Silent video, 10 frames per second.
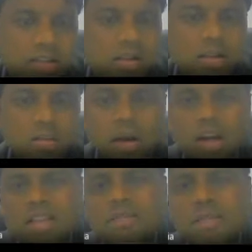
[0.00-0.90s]

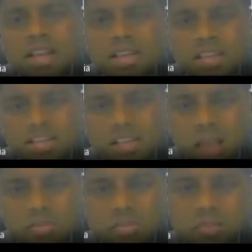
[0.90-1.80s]
various
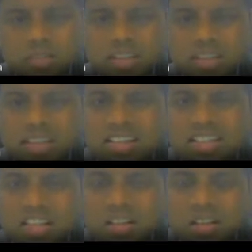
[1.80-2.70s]
types of the
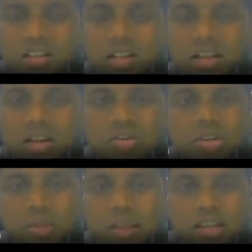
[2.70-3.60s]
energy
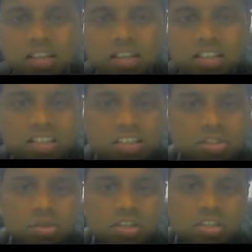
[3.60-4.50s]
electrochemical energy storage